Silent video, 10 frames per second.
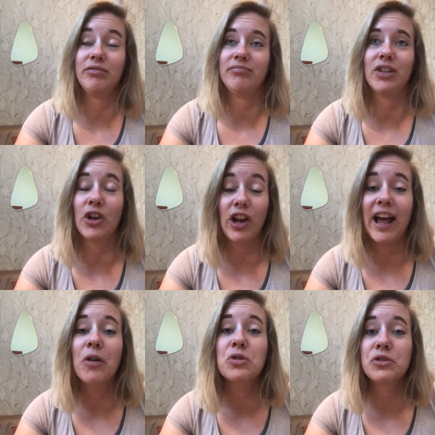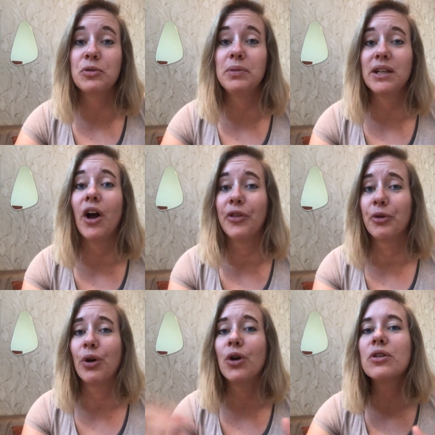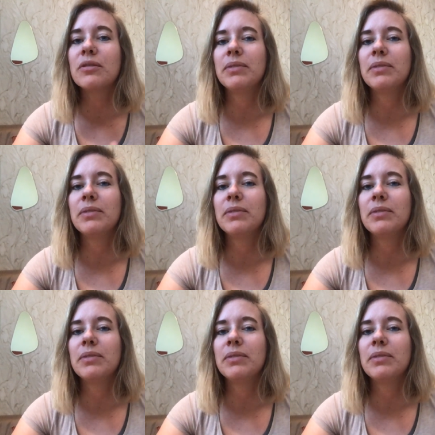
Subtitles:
not allowed to be on the road